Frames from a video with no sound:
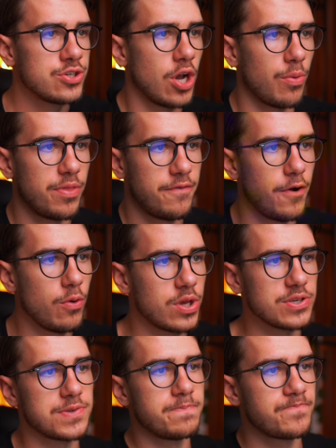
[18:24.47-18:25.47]
So the
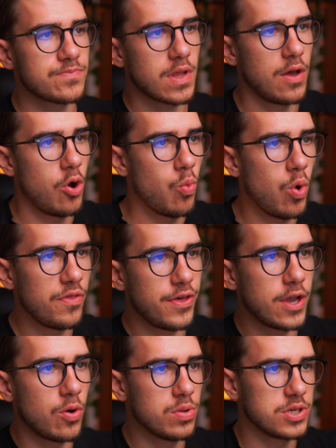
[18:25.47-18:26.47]
focus. One
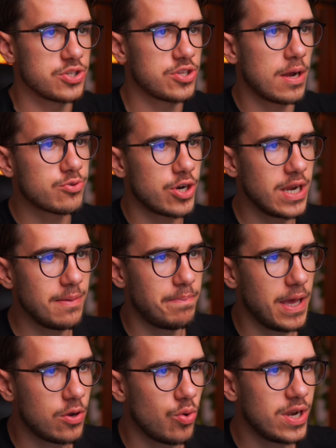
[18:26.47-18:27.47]
thing only, stop trading
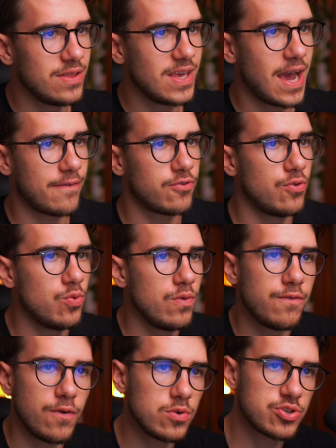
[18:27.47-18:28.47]
Bitcoin in the
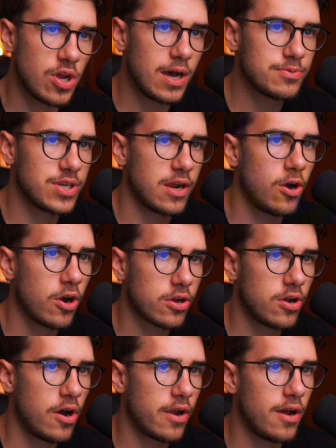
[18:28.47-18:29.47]
afternoon, full stop, set a
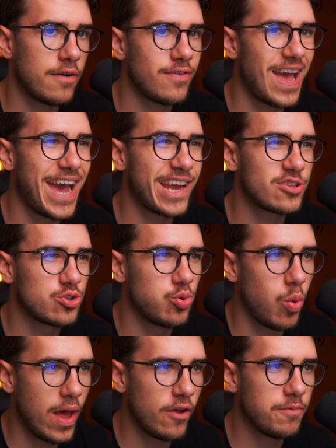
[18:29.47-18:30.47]
hard cutoff at
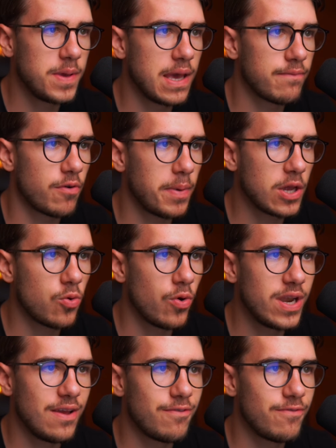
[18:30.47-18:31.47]
12 p.m. for
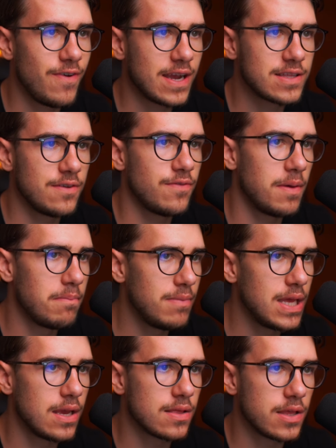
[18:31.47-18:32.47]
Bitcoin, effective
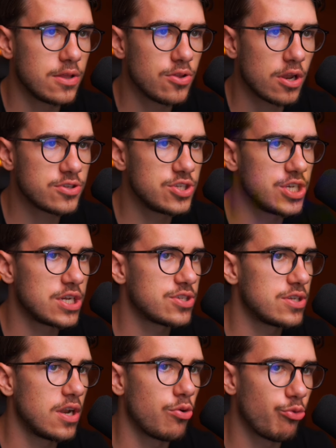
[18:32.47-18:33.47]
immediately. Not a
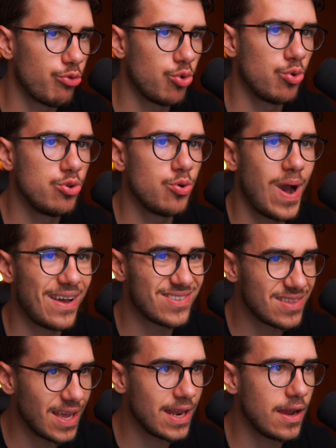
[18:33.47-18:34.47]
suggestion, a rule. You have
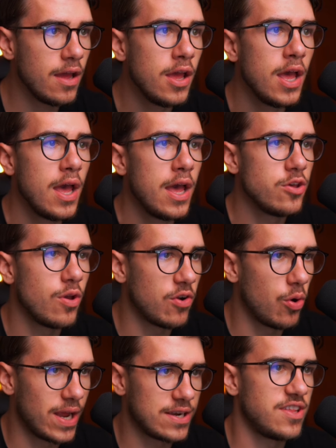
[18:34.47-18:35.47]
the data, you have
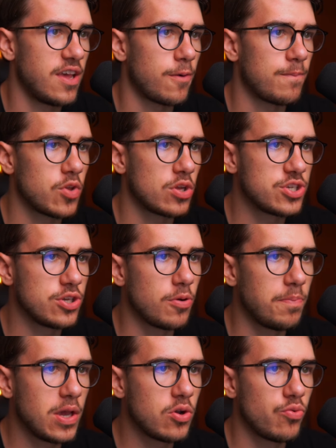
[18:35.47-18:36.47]
no edge there. Until
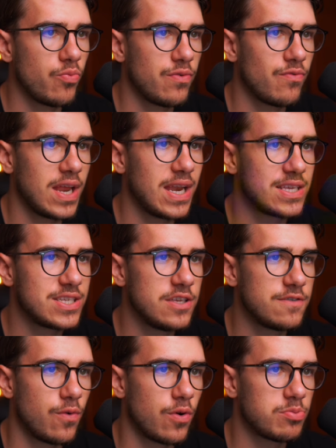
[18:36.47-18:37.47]
your Bitcoin win rate
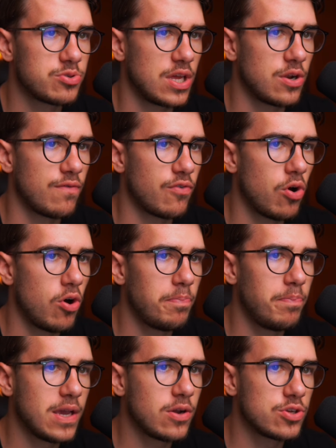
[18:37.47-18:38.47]
exceeds 40%
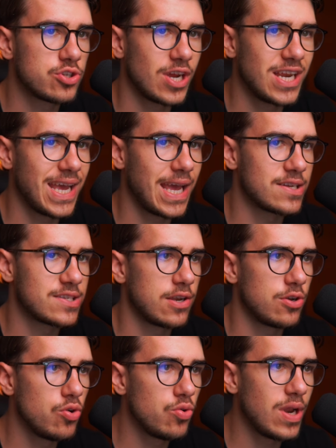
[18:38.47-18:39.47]
overall, Bitcoin trading ends
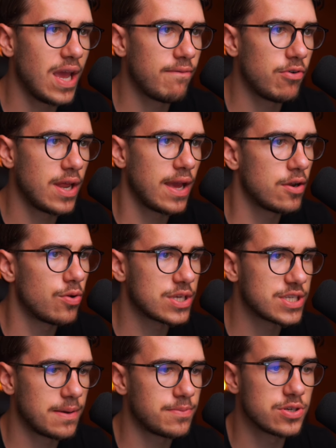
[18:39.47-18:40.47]
at noon every day, no
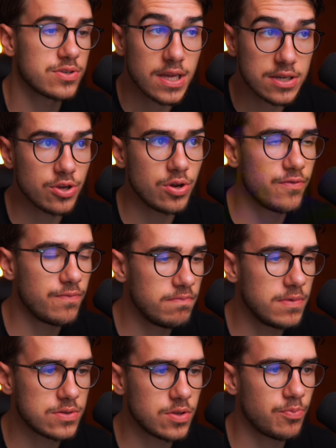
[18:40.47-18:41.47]
exceptions.
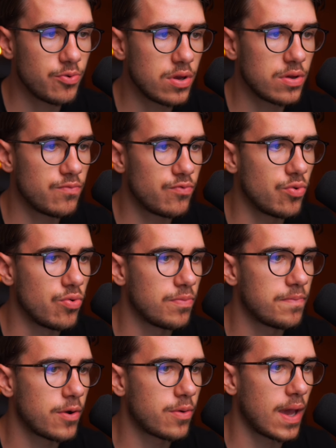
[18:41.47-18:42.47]
That's a pretty good
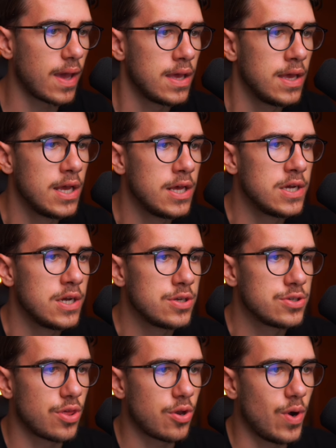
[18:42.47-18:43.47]
rule. Okay,
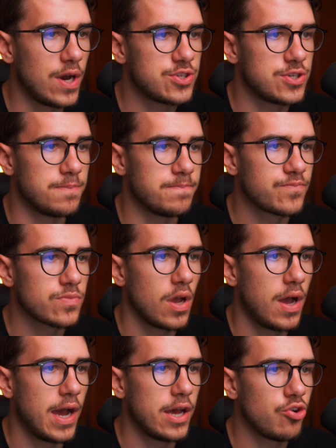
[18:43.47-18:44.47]
so the question,
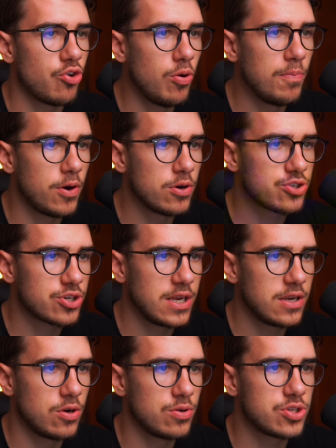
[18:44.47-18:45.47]
your own
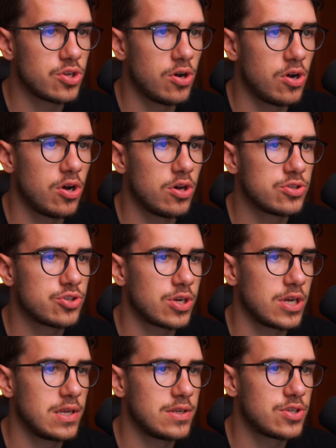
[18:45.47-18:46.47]
post-trade notes on
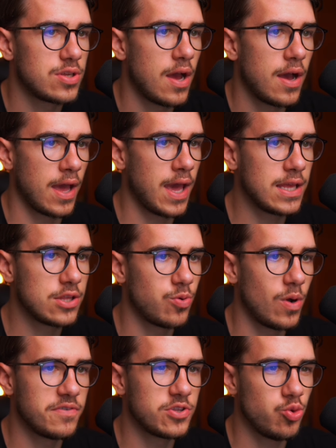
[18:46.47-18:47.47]
trades 8,
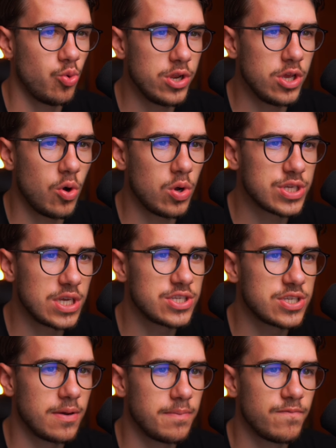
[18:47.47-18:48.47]
12, and 20 all say
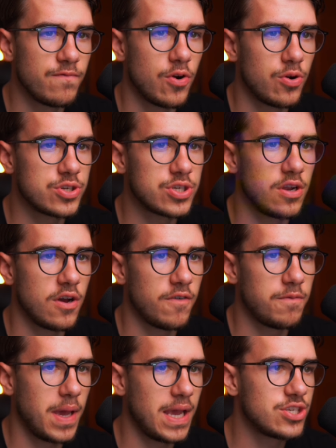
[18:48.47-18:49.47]
some version
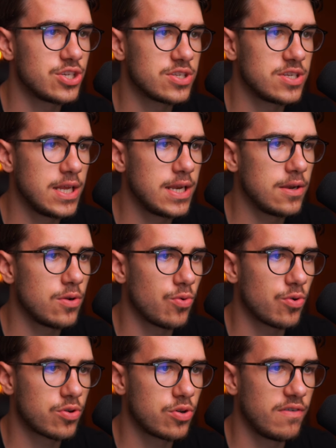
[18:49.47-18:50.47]
of patience needed
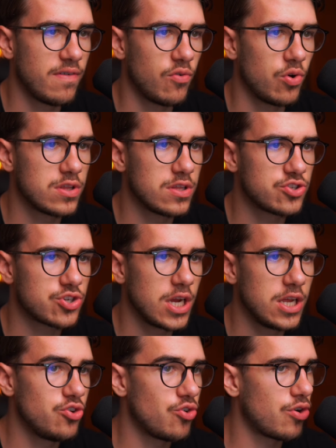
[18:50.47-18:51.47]
or could have avoided this
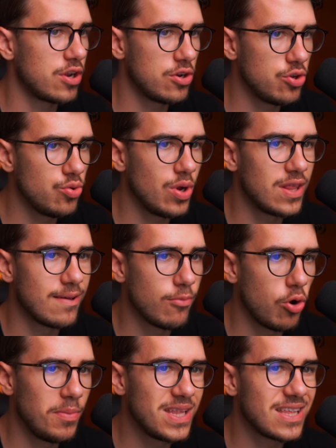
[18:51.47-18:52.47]
trade. You already knew in the
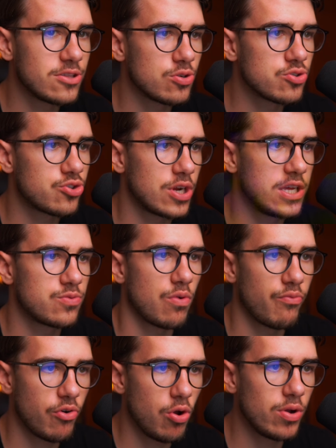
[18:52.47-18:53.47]
moment that those trades
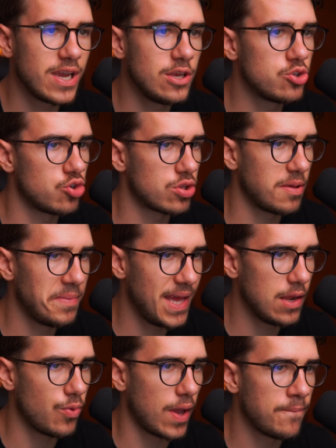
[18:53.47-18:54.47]
were wrong and you took them
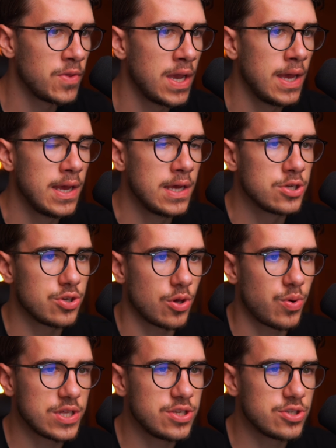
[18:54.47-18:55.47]
anyway. So the
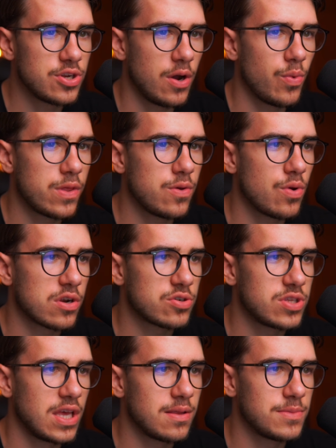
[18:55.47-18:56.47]
question is not whether you
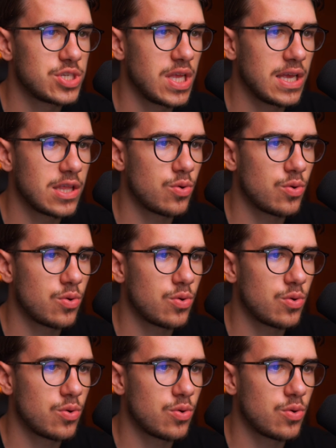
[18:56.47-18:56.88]
understand the mistake.